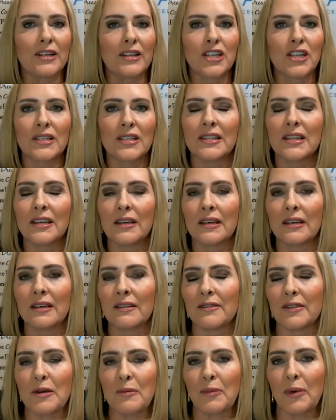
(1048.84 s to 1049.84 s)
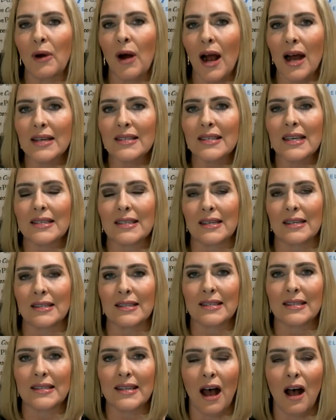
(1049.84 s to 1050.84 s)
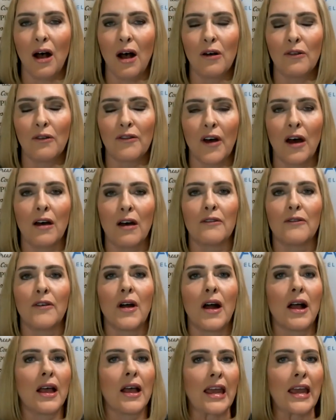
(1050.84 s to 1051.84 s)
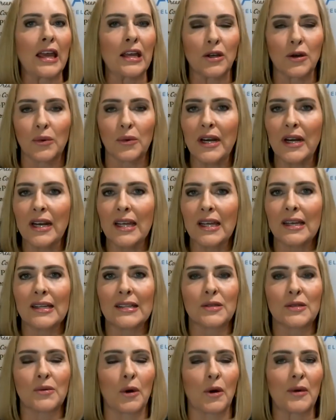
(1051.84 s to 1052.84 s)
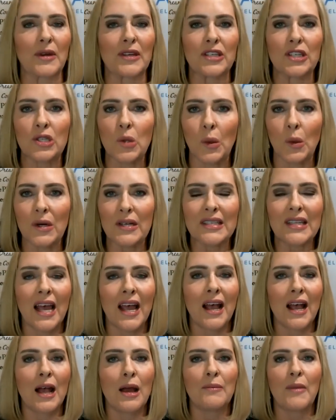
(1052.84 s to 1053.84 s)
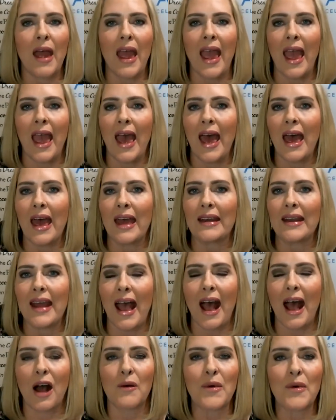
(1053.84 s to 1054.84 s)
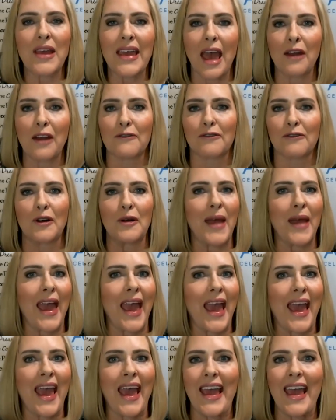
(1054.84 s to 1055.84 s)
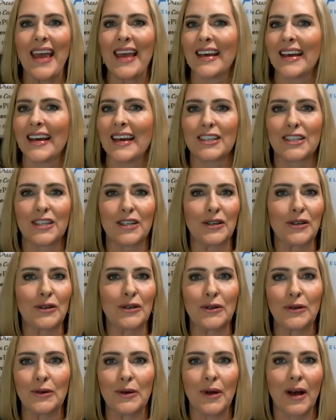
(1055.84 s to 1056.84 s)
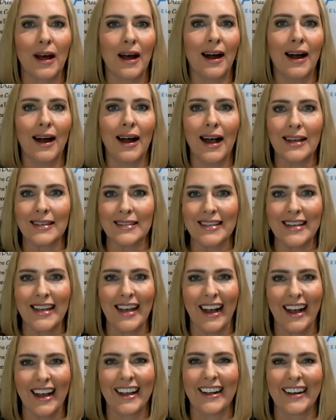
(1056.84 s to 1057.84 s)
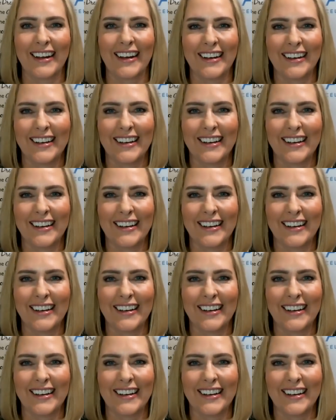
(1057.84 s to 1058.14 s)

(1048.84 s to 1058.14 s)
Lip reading: just the process itself of ingredients, where we source them, and how we get from A to Asea.